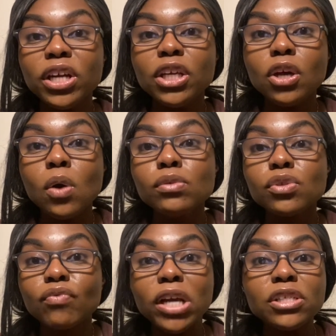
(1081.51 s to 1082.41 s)
He owns
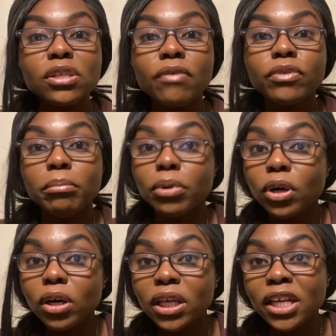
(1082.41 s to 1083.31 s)
the rights of the
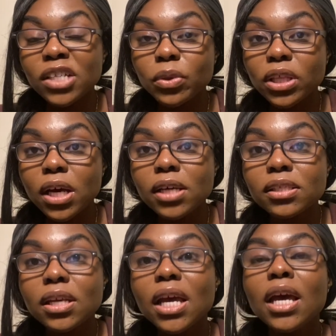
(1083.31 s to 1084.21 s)
book It Ends With
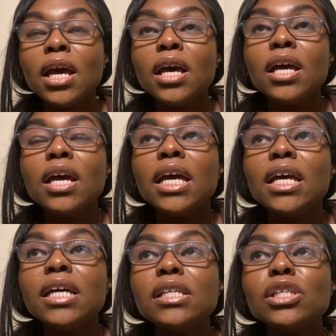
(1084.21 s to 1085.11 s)
Us.
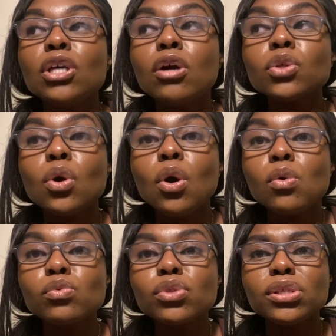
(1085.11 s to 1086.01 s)
And he also
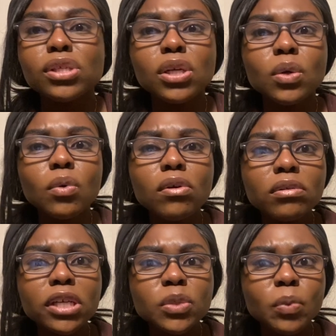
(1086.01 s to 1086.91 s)
owns the
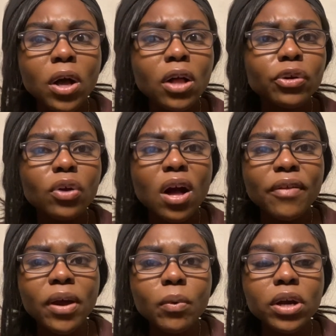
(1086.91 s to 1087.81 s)
sequel as well. I don't know how
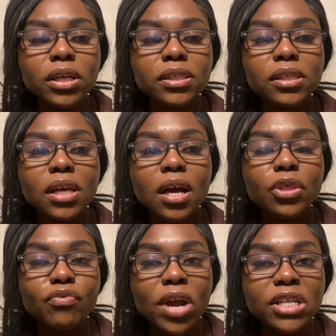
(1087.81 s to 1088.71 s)
that works.
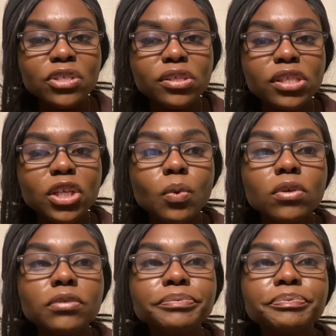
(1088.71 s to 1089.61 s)
The rights to the
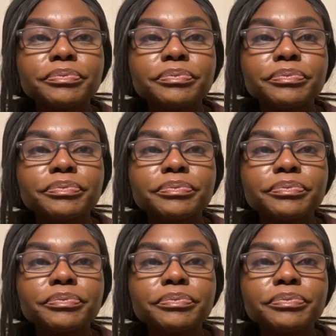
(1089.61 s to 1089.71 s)
sequel.